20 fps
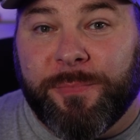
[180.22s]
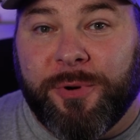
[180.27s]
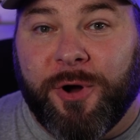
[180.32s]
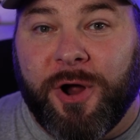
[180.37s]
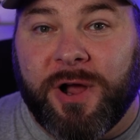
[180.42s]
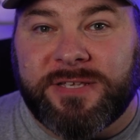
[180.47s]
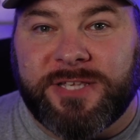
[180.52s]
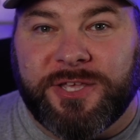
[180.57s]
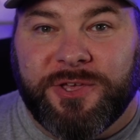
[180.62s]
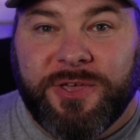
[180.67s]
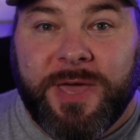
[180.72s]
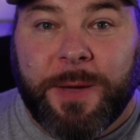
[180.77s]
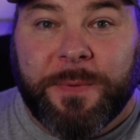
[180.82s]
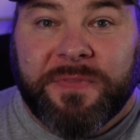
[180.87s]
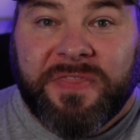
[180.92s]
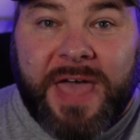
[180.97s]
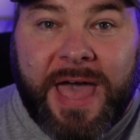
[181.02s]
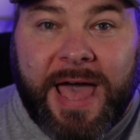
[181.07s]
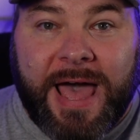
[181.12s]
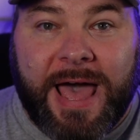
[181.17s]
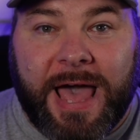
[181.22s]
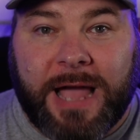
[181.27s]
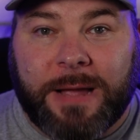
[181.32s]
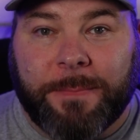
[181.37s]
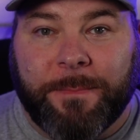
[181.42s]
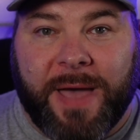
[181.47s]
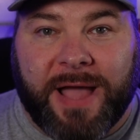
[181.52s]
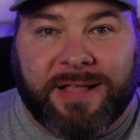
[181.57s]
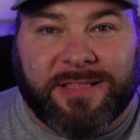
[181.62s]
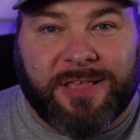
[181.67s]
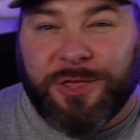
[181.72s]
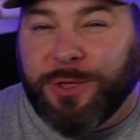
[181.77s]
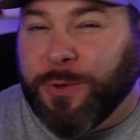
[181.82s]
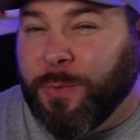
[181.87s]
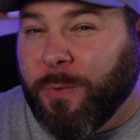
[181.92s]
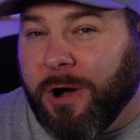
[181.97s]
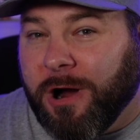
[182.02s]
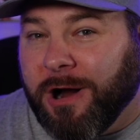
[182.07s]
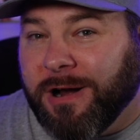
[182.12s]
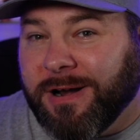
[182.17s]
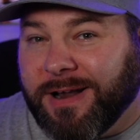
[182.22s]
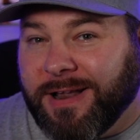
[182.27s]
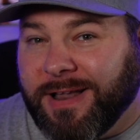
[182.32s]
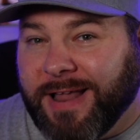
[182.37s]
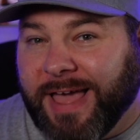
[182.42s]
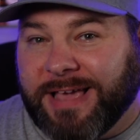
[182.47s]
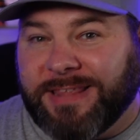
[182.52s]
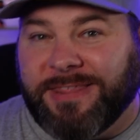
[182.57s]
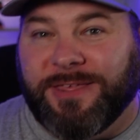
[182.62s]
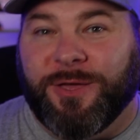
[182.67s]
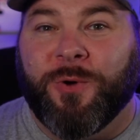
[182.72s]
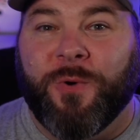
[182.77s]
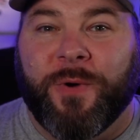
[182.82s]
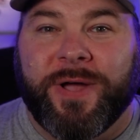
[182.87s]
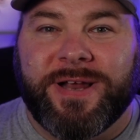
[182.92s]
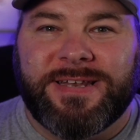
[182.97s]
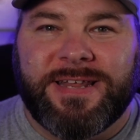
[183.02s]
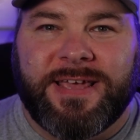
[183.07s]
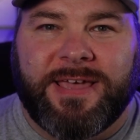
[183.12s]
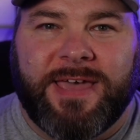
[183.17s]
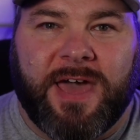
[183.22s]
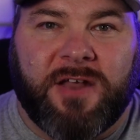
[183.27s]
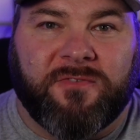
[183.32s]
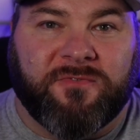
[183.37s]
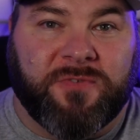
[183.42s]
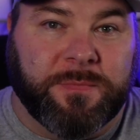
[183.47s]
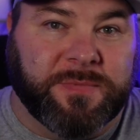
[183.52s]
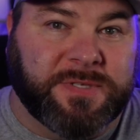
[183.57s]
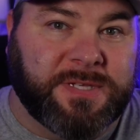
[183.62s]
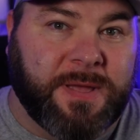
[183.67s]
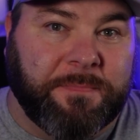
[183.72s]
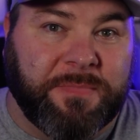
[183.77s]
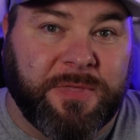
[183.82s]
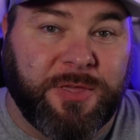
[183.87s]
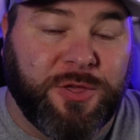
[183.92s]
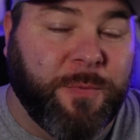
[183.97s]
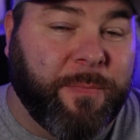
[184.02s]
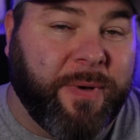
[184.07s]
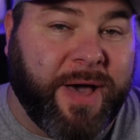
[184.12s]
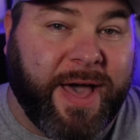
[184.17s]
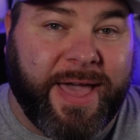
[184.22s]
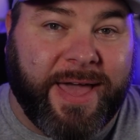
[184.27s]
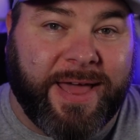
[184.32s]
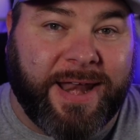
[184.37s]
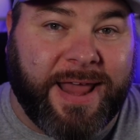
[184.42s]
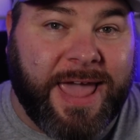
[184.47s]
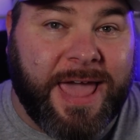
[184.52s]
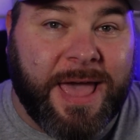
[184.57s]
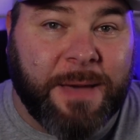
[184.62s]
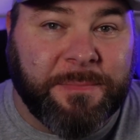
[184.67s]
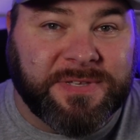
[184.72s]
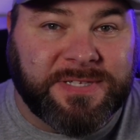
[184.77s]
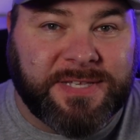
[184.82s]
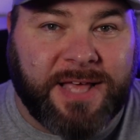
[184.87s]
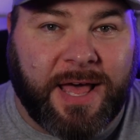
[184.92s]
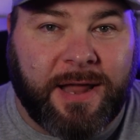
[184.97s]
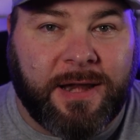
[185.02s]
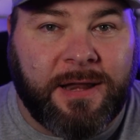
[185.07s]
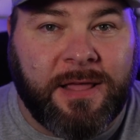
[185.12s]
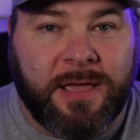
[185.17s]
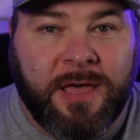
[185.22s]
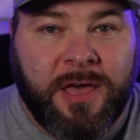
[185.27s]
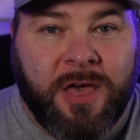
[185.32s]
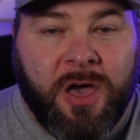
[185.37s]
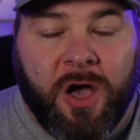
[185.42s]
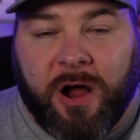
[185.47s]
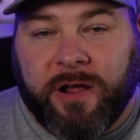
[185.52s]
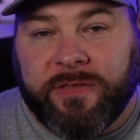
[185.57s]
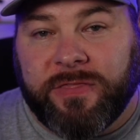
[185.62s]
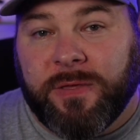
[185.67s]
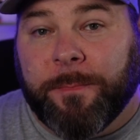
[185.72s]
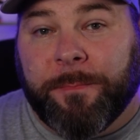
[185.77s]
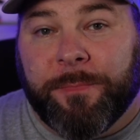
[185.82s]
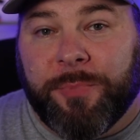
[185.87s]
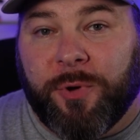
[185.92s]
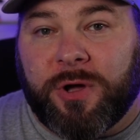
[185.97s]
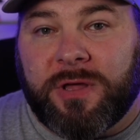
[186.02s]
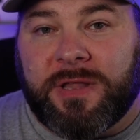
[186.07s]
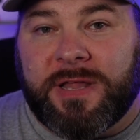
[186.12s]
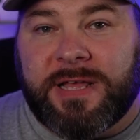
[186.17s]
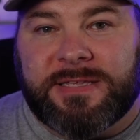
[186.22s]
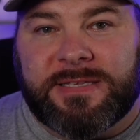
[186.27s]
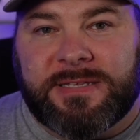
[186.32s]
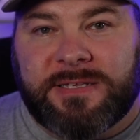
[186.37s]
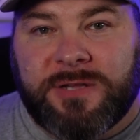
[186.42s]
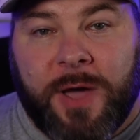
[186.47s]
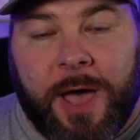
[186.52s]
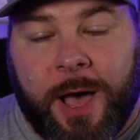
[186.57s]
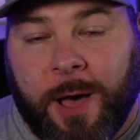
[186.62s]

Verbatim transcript: perks that you get with the Hack Pack that you aren't likely going to get from something you buy on Amazon are the booklets to